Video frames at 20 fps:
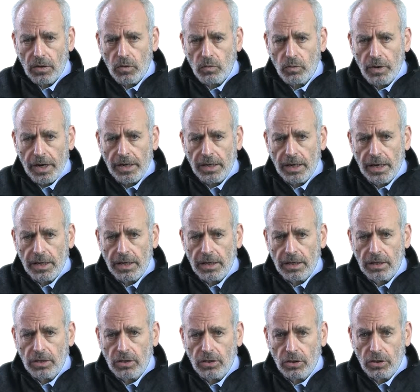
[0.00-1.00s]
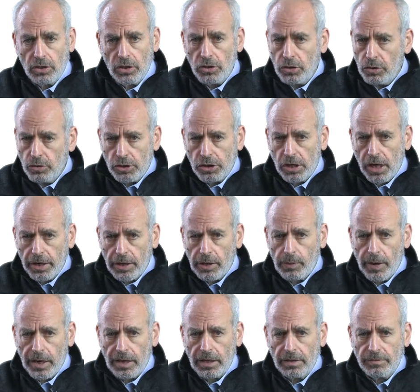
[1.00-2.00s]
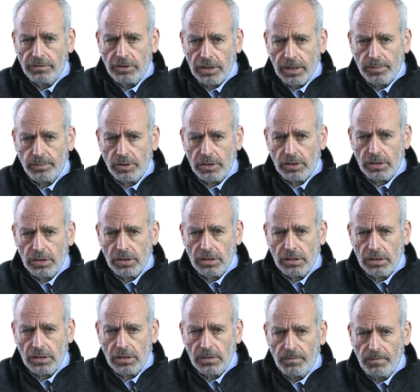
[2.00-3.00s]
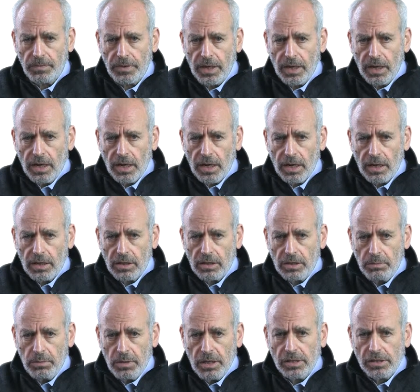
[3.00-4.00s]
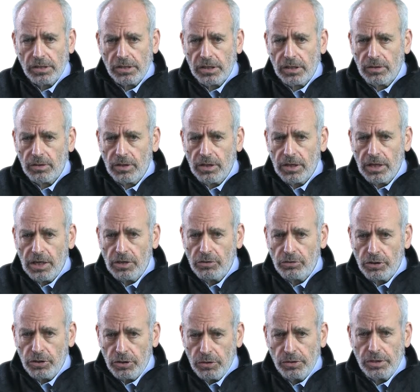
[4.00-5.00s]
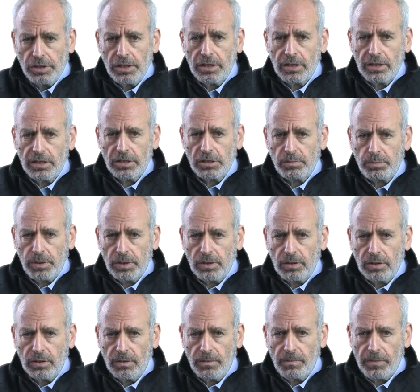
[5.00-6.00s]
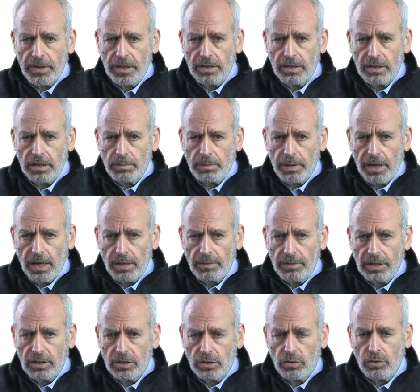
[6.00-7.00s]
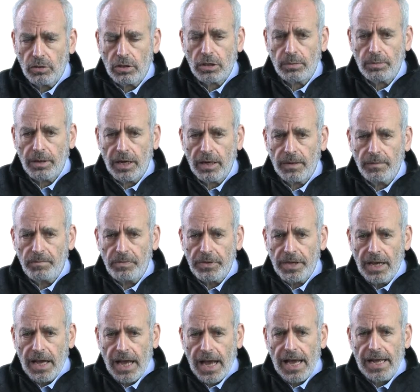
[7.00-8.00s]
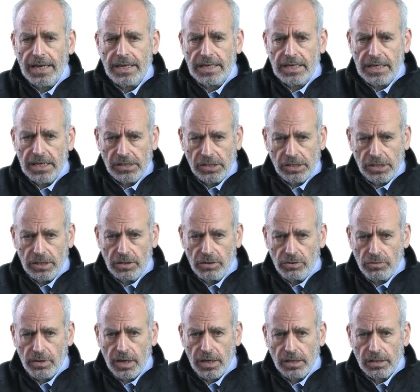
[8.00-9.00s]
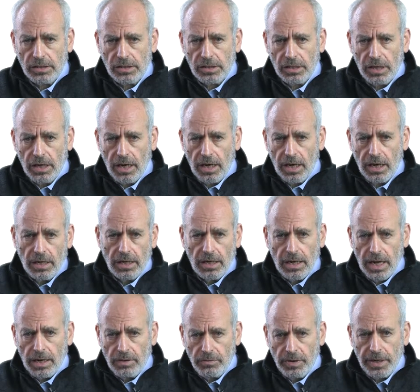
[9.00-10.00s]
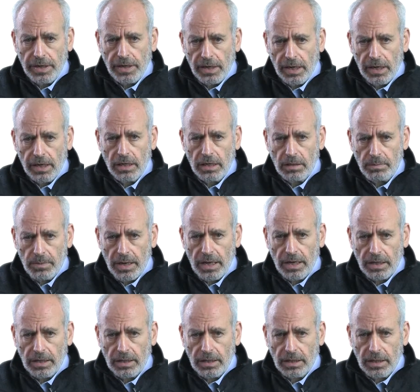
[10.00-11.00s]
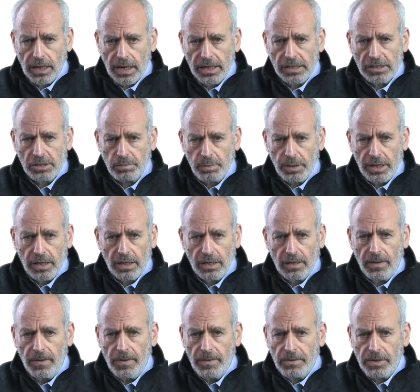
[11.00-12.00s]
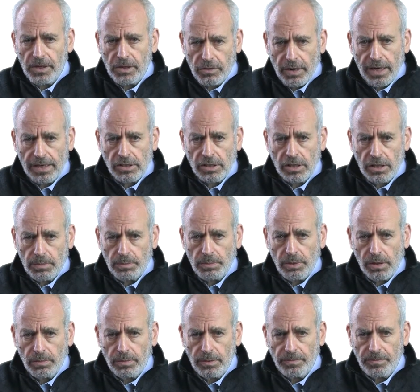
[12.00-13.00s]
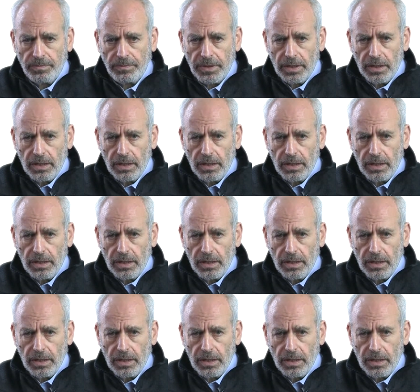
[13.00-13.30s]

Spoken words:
regulating the new psychoactive substances. The minister introducing this bill into the Parliament talked about untested drugs in an unregulated market as being the crux of the problem.